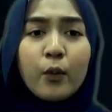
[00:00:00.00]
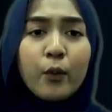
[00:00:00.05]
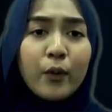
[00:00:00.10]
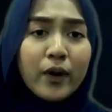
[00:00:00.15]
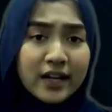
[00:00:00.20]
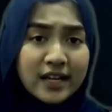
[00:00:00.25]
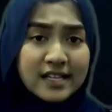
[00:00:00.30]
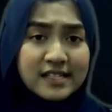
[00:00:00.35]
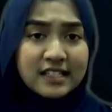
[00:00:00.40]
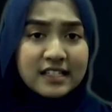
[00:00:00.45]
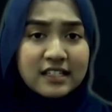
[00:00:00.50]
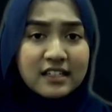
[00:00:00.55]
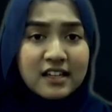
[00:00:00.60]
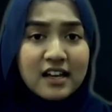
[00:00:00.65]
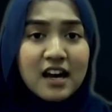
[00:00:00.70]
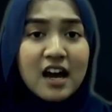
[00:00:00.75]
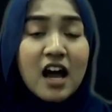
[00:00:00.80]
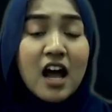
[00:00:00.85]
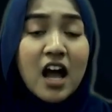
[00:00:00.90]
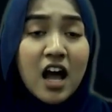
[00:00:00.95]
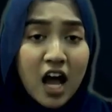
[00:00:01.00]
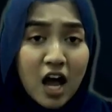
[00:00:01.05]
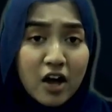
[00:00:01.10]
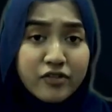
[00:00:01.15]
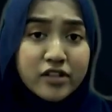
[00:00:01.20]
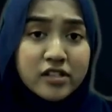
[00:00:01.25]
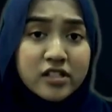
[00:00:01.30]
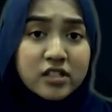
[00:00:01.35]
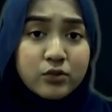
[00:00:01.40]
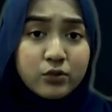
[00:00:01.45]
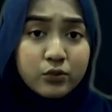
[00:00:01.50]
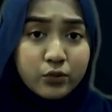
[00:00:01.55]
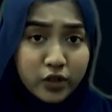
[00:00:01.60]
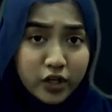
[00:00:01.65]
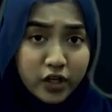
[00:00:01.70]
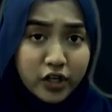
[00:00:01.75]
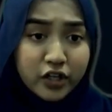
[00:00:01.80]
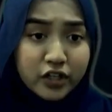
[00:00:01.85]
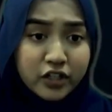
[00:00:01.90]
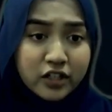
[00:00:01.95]
What is it? How does it
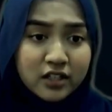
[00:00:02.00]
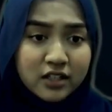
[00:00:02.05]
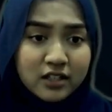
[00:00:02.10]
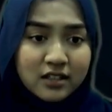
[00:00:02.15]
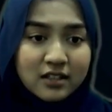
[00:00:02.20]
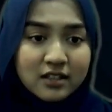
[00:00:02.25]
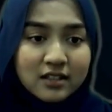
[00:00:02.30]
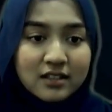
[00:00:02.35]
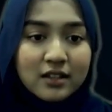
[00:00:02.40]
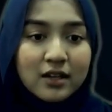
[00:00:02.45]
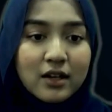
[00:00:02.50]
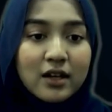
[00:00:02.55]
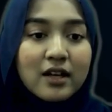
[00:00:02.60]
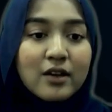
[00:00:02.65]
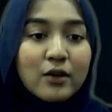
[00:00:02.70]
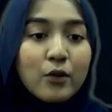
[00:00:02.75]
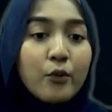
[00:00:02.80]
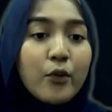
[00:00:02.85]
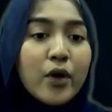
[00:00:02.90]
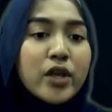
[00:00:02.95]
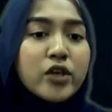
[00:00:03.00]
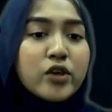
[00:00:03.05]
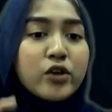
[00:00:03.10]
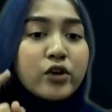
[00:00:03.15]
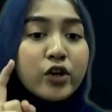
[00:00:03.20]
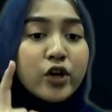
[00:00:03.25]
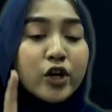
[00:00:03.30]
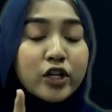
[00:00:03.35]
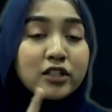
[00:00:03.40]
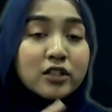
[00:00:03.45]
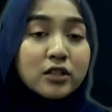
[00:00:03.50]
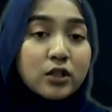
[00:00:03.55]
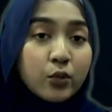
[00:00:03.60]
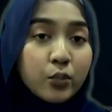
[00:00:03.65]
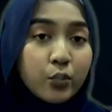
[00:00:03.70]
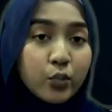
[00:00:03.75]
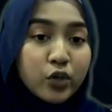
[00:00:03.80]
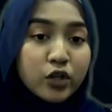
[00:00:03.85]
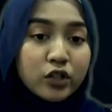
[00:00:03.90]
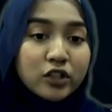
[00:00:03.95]
work? When you heard
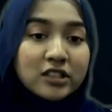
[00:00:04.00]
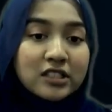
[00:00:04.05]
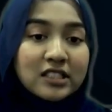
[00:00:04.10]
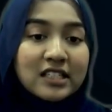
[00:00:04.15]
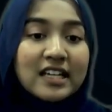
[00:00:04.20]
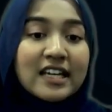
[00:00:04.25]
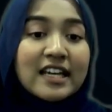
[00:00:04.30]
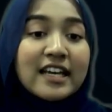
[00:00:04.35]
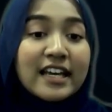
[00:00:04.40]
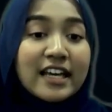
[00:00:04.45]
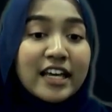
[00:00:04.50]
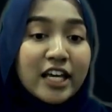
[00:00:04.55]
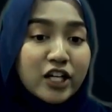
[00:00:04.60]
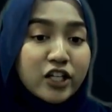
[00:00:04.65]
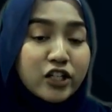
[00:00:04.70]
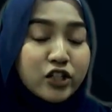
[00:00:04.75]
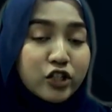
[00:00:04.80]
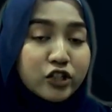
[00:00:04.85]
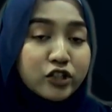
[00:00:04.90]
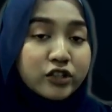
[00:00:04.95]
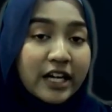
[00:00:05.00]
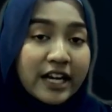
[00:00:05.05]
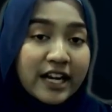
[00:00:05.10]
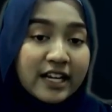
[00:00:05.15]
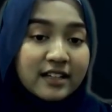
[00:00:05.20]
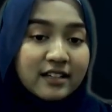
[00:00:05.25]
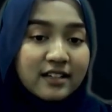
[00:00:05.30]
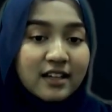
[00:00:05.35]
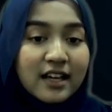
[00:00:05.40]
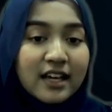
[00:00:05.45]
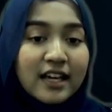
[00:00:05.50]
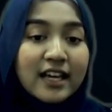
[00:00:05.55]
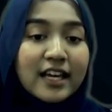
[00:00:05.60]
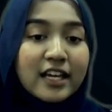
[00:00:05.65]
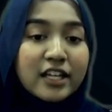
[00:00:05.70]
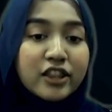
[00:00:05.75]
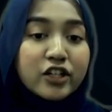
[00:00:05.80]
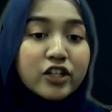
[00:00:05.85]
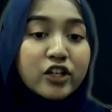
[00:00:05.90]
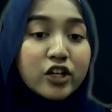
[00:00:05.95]
the word internet
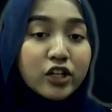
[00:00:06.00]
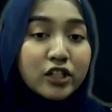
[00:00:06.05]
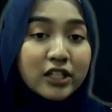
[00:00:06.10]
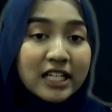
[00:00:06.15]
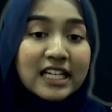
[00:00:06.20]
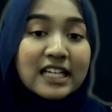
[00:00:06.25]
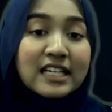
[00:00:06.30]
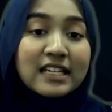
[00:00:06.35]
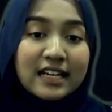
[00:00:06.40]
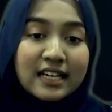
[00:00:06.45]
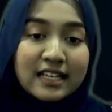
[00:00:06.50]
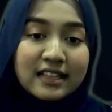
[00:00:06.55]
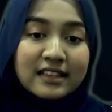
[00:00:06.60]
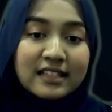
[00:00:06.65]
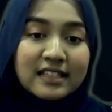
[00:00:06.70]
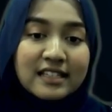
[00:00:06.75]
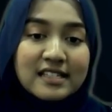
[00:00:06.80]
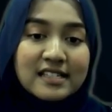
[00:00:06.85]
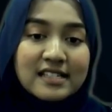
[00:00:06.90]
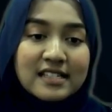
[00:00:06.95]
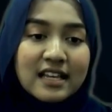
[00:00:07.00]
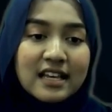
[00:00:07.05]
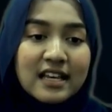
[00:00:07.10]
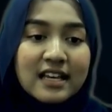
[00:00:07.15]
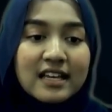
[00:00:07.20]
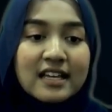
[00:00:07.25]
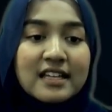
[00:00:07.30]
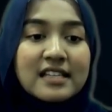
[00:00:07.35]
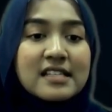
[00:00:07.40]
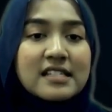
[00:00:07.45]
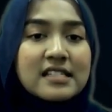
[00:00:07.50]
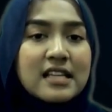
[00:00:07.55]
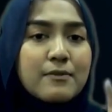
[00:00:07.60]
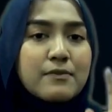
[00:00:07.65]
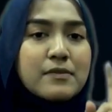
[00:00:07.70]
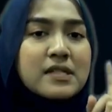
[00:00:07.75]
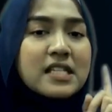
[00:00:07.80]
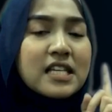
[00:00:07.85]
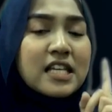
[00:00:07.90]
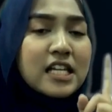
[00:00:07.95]
in the early 90s, it
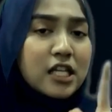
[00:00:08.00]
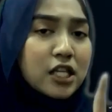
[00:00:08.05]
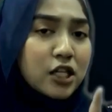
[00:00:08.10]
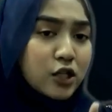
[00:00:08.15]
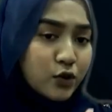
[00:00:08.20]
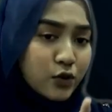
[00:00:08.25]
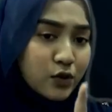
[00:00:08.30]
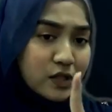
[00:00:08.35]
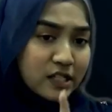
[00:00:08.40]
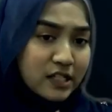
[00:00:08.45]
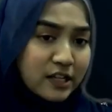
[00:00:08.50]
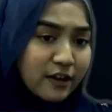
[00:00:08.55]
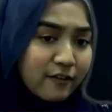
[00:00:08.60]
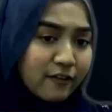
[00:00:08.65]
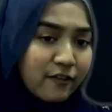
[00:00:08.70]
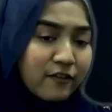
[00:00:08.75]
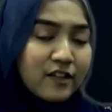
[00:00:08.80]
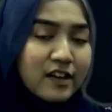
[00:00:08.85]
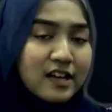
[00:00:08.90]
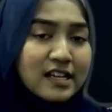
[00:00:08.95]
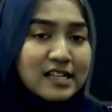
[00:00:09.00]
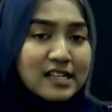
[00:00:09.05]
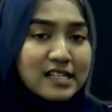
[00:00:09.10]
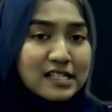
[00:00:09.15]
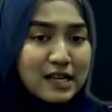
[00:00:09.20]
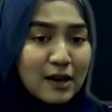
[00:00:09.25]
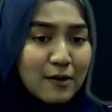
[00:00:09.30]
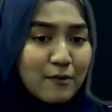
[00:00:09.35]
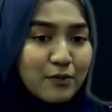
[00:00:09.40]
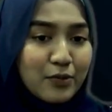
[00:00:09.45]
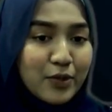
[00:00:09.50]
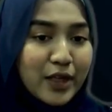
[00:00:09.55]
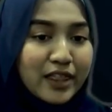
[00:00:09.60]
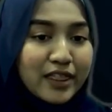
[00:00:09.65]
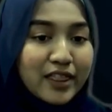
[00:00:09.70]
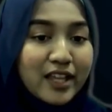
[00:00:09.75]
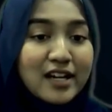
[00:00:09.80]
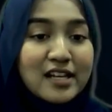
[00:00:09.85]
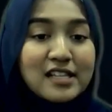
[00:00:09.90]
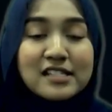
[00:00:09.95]
seems elusive,
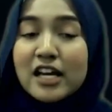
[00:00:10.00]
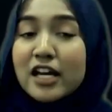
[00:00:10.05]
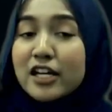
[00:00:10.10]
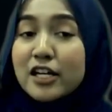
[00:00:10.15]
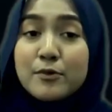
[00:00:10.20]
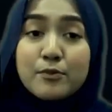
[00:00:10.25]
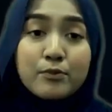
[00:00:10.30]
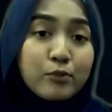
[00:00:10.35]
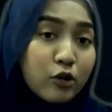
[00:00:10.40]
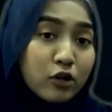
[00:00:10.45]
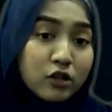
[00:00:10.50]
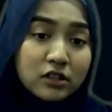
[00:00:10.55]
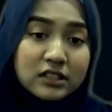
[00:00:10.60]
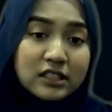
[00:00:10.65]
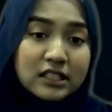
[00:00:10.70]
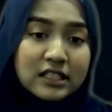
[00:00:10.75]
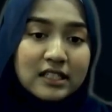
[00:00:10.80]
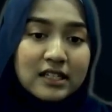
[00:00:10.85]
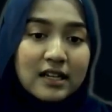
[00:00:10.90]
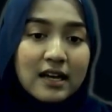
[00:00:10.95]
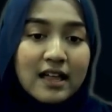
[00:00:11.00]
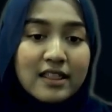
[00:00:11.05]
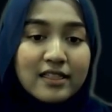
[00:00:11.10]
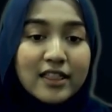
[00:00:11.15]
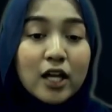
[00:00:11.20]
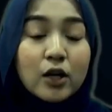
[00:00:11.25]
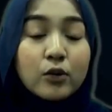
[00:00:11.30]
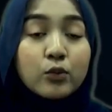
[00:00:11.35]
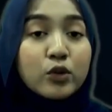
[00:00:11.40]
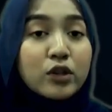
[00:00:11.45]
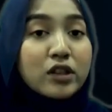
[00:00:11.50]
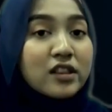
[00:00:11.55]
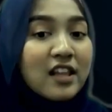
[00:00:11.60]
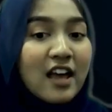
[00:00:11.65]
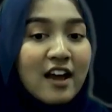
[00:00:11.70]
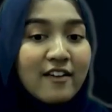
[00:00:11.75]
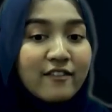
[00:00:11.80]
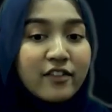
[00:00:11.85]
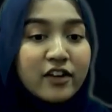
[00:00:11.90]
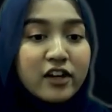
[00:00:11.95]
something that is unimportant that would
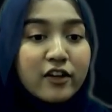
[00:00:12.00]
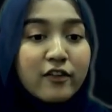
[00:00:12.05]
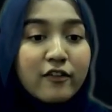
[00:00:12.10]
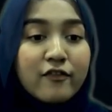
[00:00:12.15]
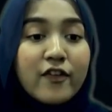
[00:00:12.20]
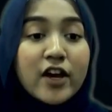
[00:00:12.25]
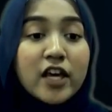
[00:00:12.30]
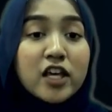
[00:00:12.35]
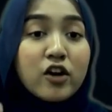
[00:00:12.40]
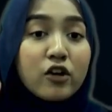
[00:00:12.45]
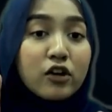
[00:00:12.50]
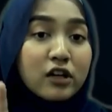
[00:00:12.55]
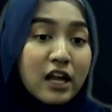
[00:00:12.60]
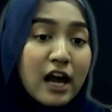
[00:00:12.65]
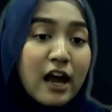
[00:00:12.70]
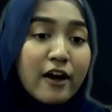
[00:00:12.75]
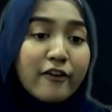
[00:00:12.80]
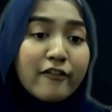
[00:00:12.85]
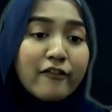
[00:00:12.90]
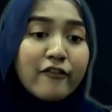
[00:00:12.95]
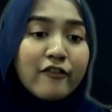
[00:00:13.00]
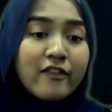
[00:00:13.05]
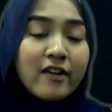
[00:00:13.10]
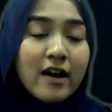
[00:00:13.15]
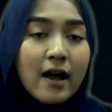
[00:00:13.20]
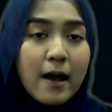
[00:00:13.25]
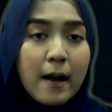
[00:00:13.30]
never affect your life.